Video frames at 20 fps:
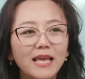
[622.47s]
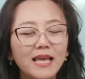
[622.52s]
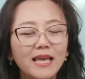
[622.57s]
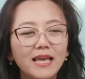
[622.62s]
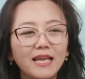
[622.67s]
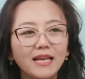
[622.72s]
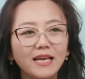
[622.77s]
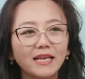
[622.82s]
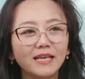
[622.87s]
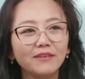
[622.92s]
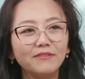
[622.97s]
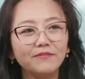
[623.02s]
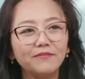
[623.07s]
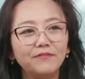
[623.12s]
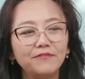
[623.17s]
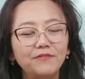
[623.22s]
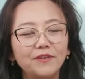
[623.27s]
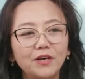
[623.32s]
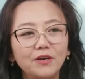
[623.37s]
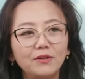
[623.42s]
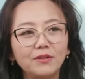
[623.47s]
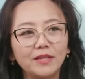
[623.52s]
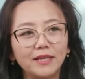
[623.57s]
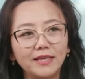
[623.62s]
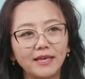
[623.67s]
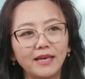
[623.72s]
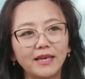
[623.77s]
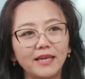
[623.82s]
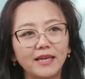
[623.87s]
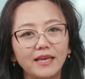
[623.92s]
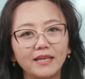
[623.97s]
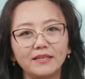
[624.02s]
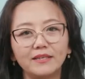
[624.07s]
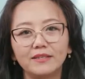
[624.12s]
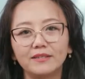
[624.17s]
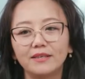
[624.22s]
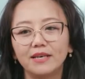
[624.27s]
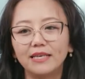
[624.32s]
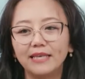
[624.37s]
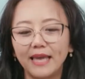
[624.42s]
and I felt like I
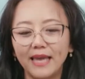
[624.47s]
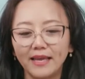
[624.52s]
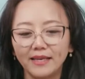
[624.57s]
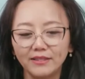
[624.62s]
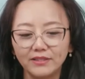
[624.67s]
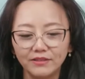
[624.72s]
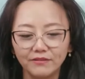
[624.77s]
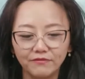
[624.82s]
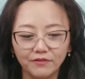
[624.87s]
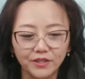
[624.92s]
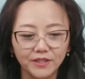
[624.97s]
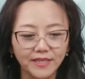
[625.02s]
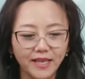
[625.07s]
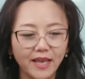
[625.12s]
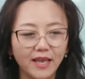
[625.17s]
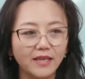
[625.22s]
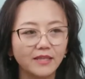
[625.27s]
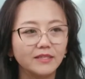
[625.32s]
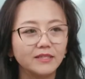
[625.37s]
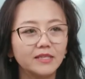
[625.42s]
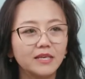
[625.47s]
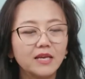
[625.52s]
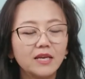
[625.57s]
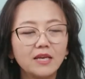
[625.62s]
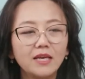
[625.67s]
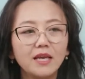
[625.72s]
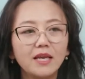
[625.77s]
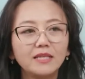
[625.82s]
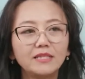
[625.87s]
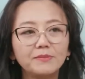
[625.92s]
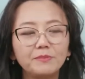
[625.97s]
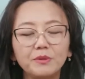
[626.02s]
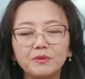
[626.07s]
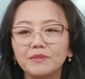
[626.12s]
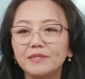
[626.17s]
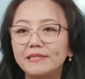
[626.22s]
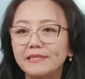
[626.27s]
had gained a first-hand experience,